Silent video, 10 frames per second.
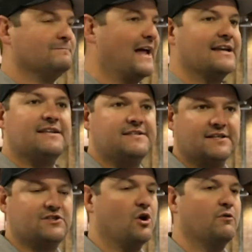
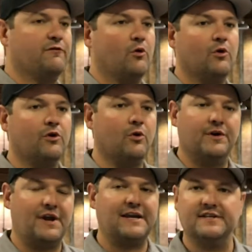ninety-six to oh four
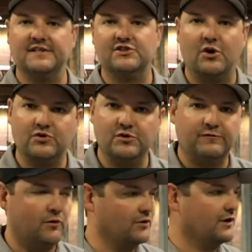or a ninety-six to oh two
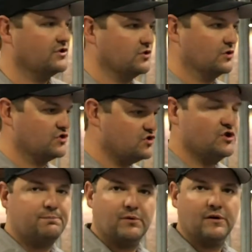four runner, so a
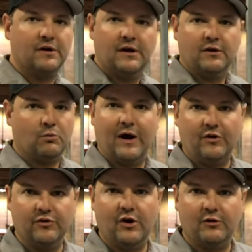super
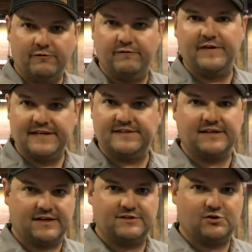well-known V
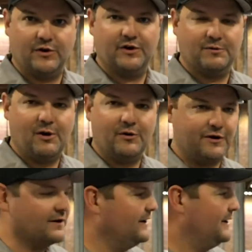six Toyota
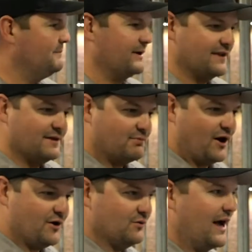motor, but in the
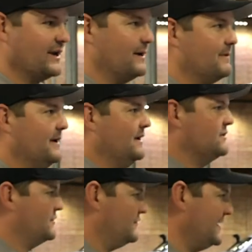Prado lineup.
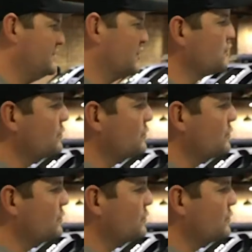So these are